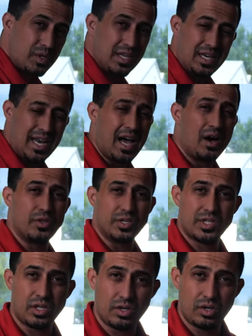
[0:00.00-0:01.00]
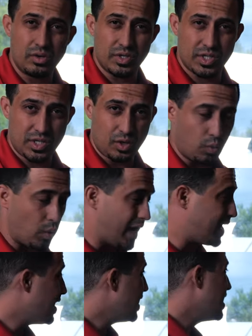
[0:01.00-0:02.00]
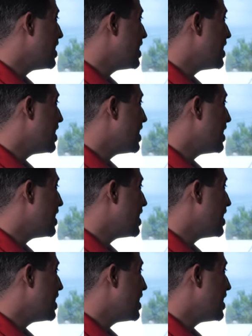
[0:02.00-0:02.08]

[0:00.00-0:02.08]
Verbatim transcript: with it now, the silicone is still wet,